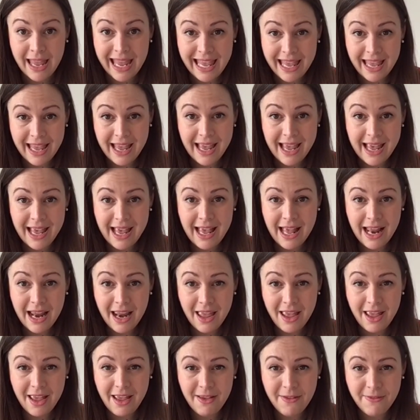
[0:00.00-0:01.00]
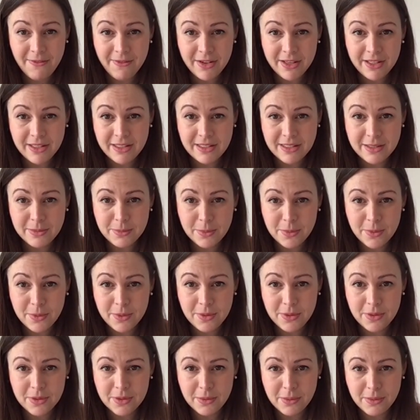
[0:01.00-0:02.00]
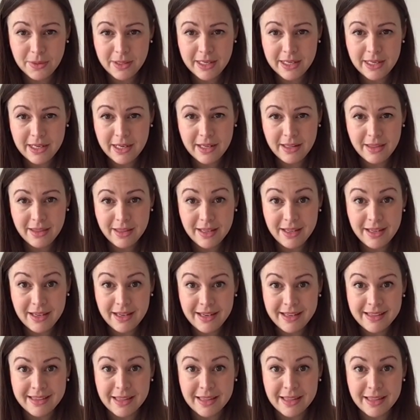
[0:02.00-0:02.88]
elephants walk with us.